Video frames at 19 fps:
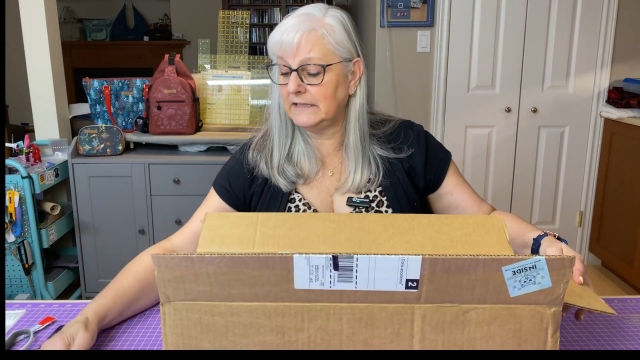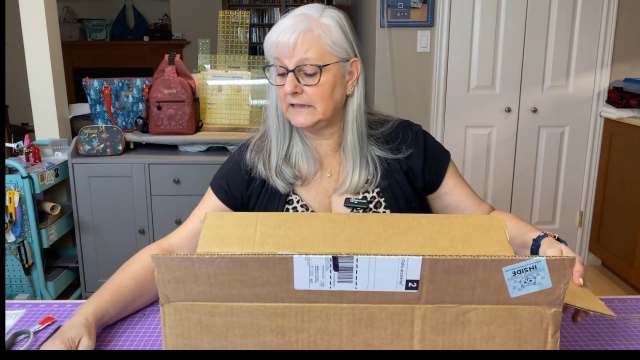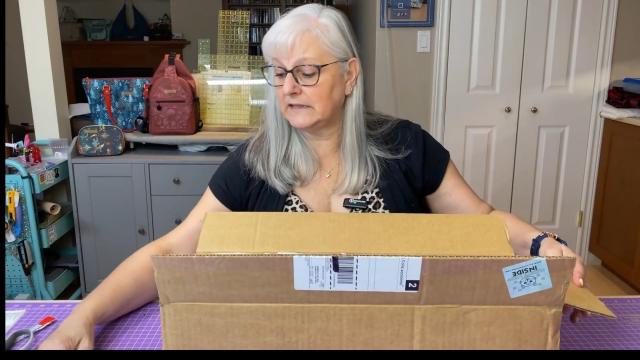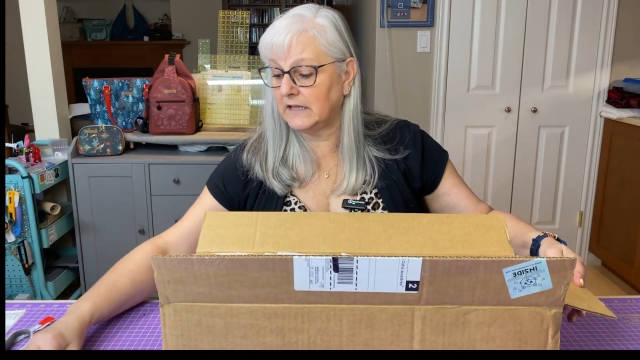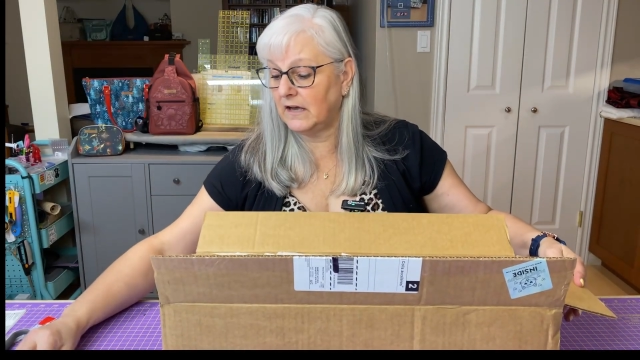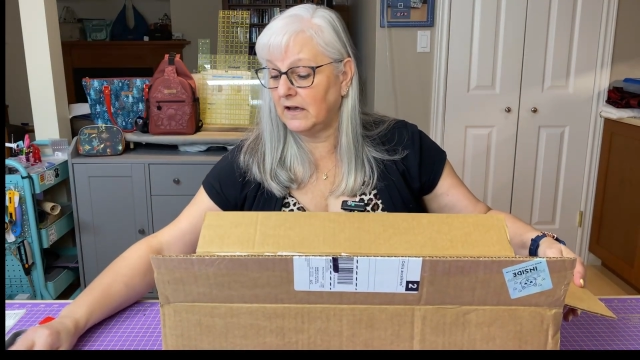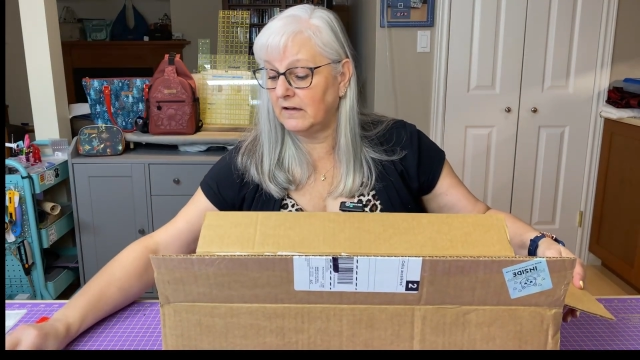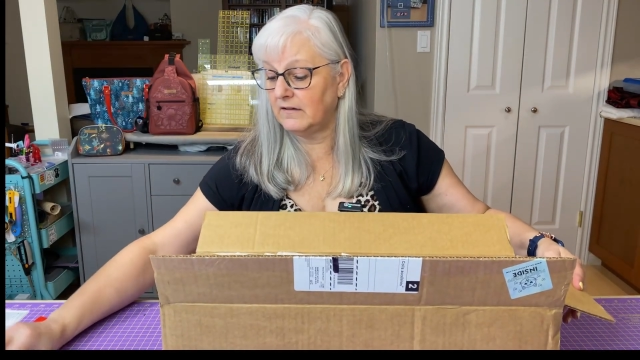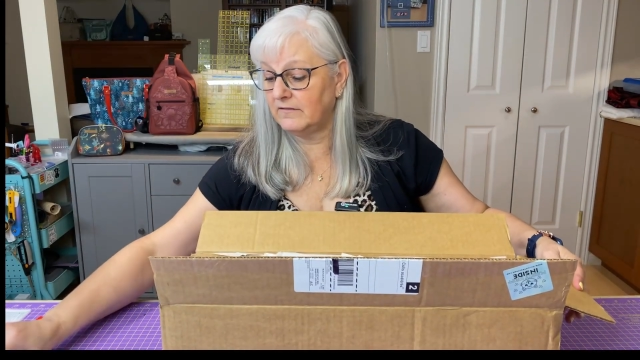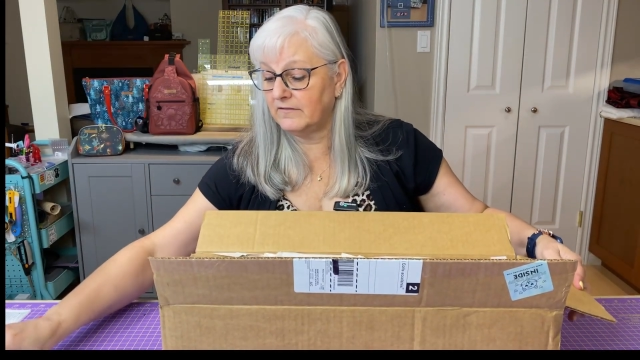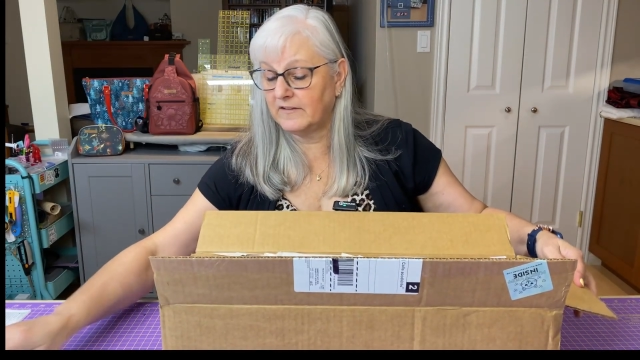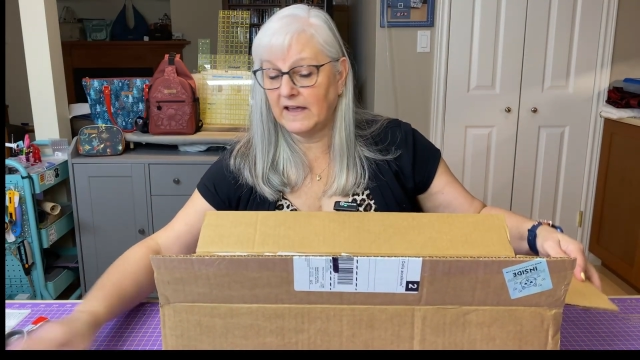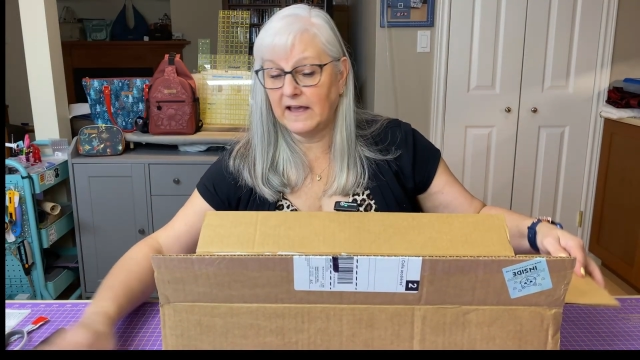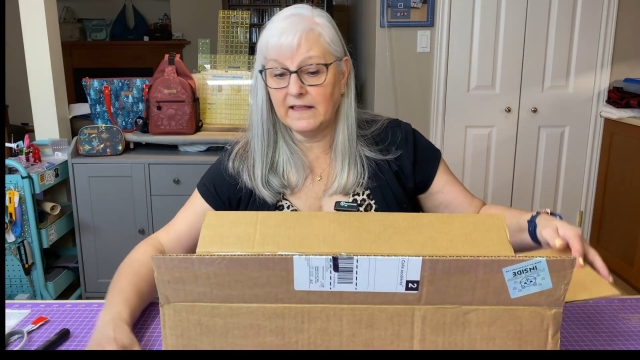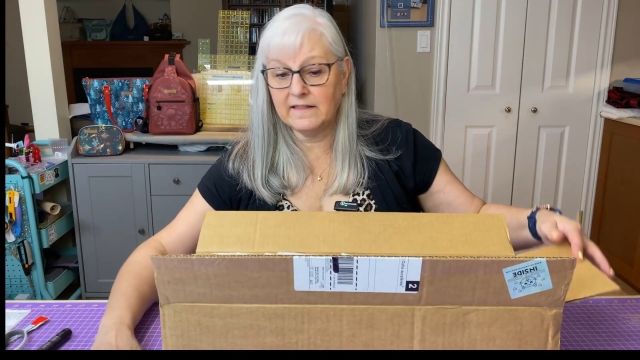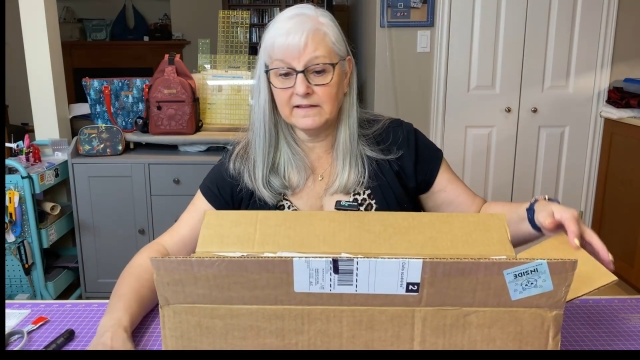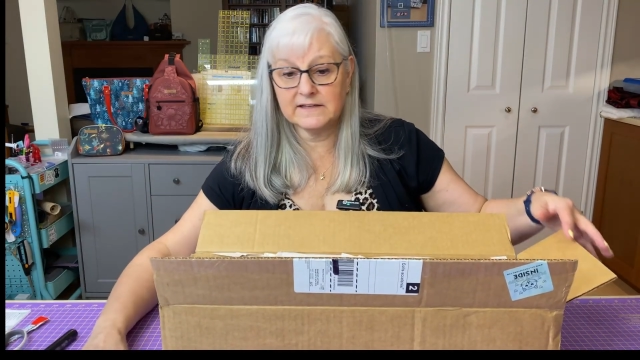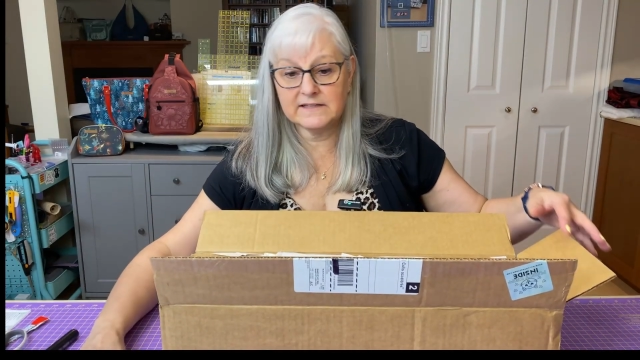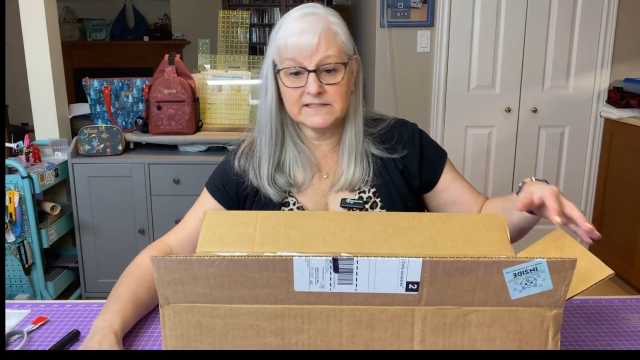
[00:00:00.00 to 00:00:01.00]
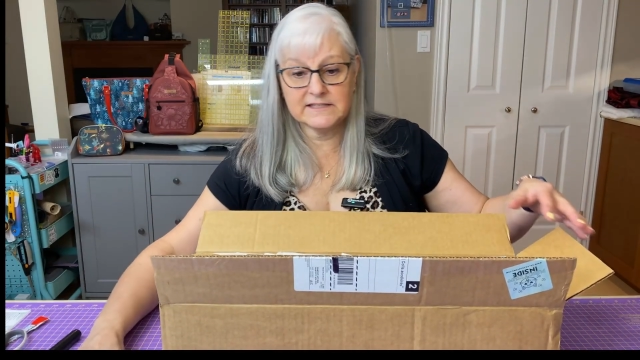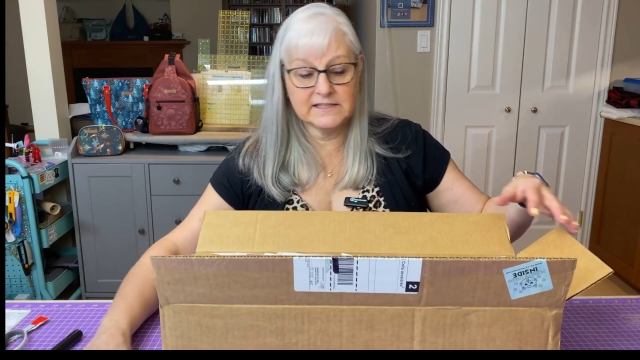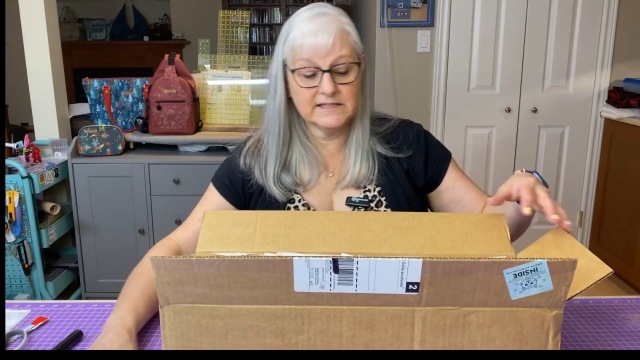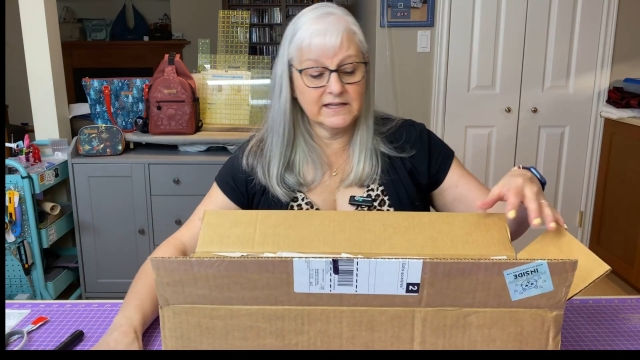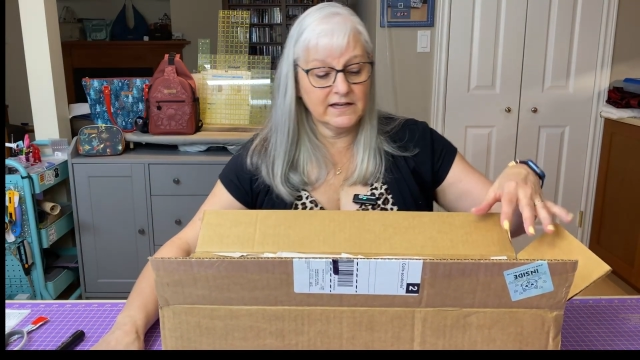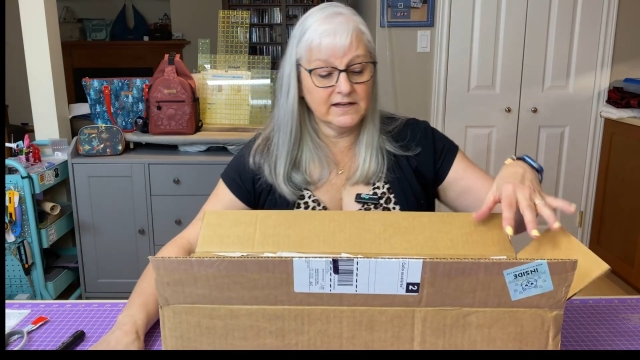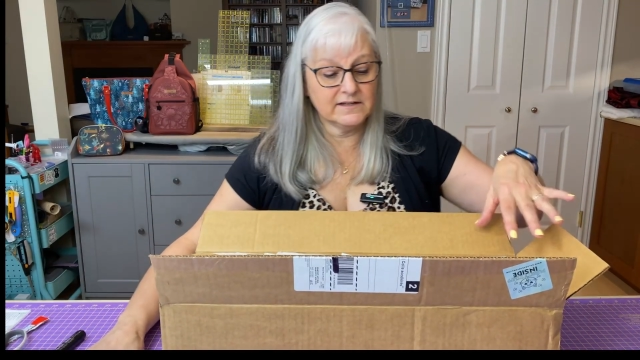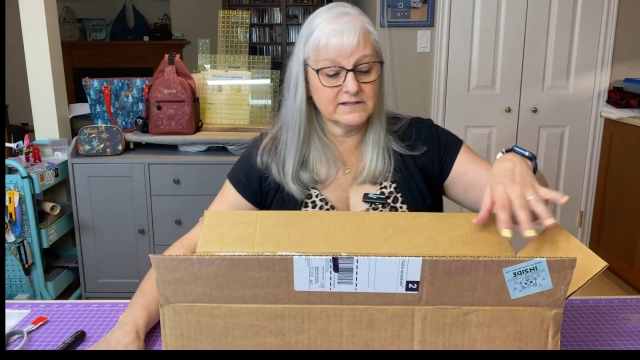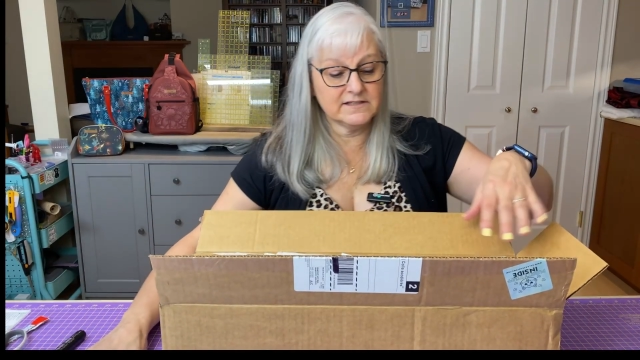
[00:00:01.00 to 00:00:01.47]
love Galaxy
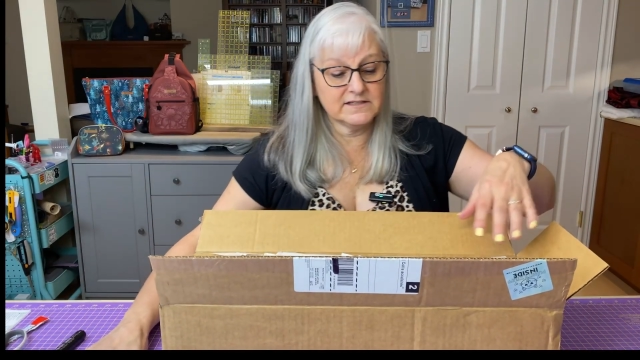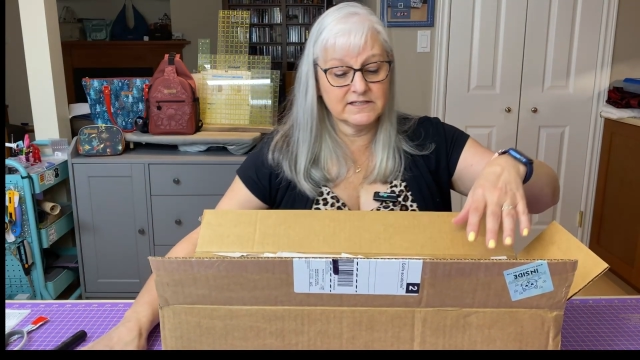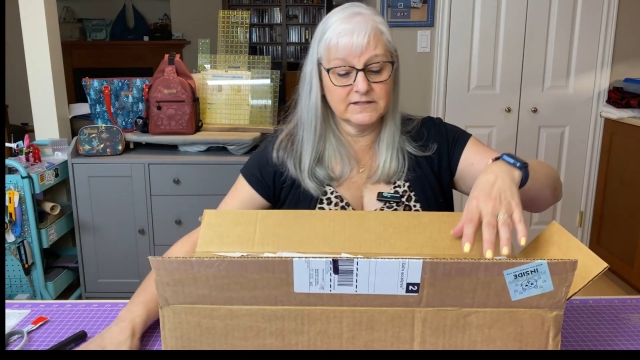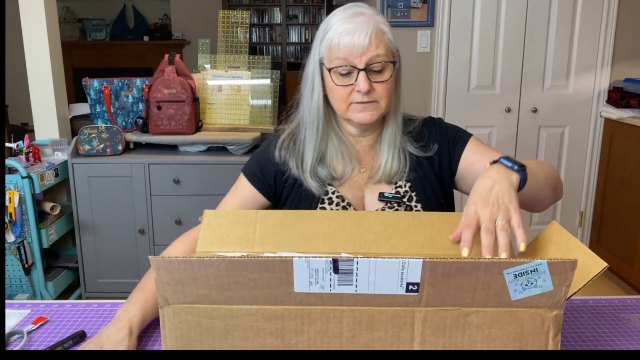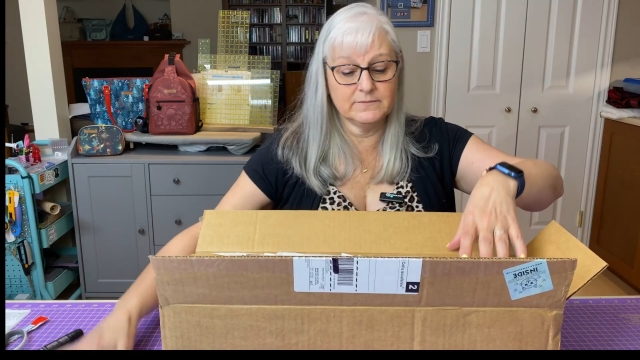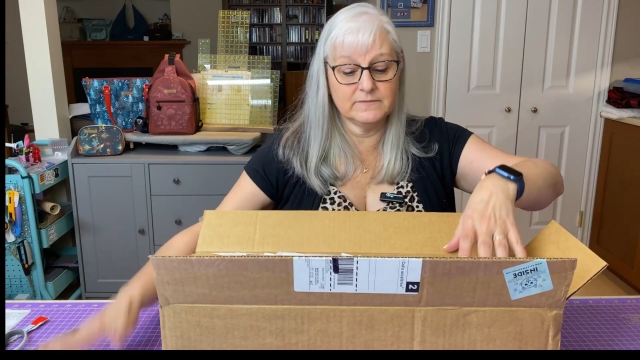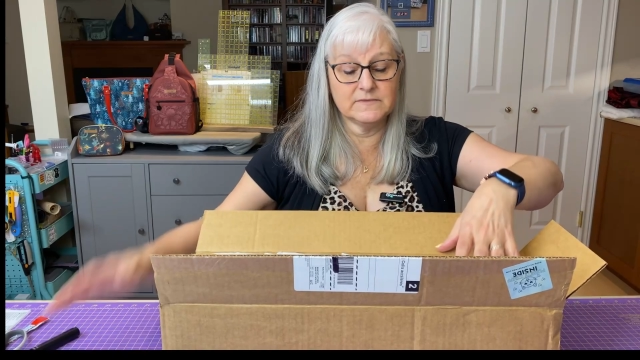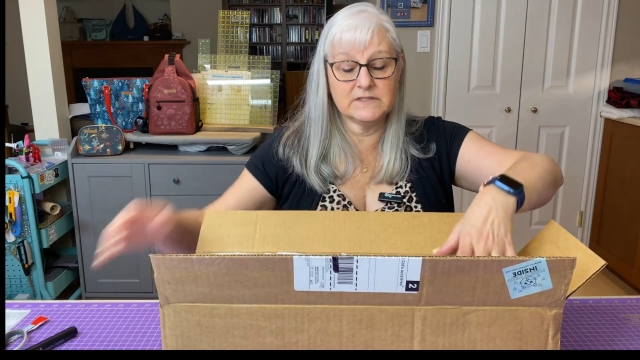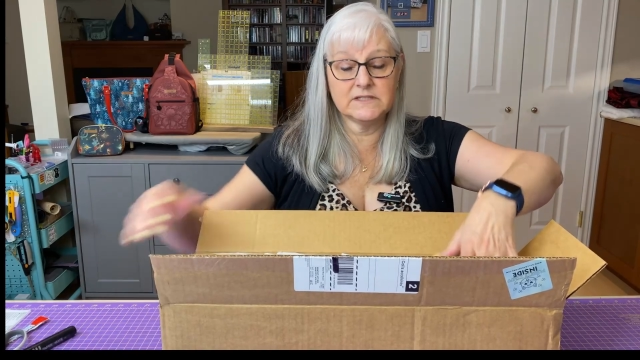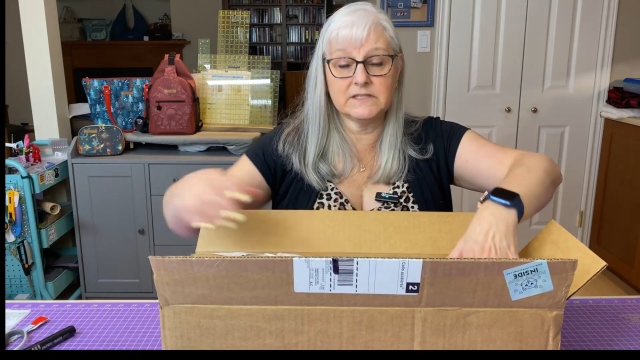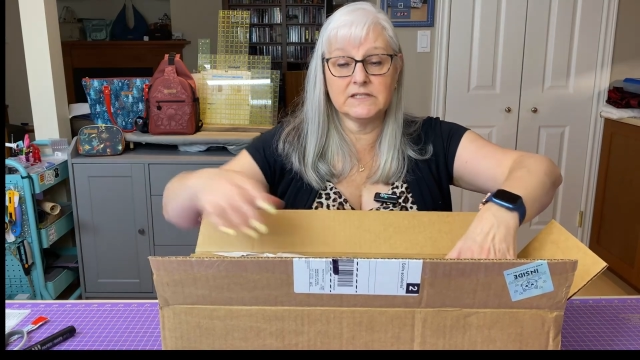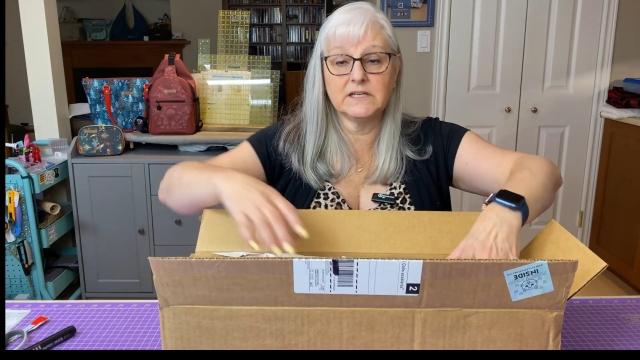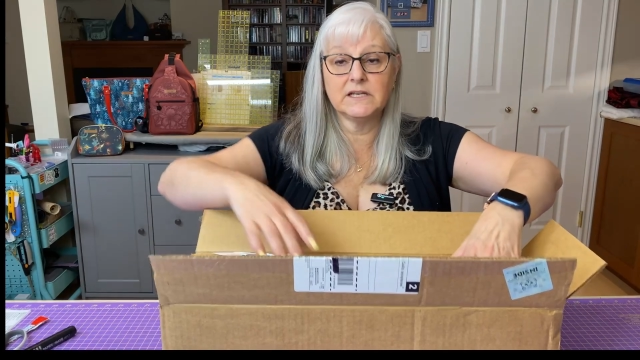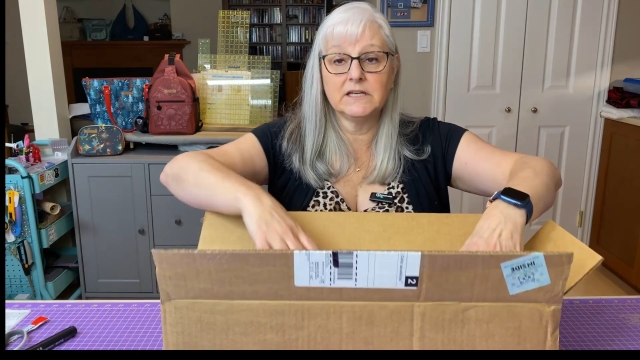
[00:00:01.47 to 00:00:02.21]
Customs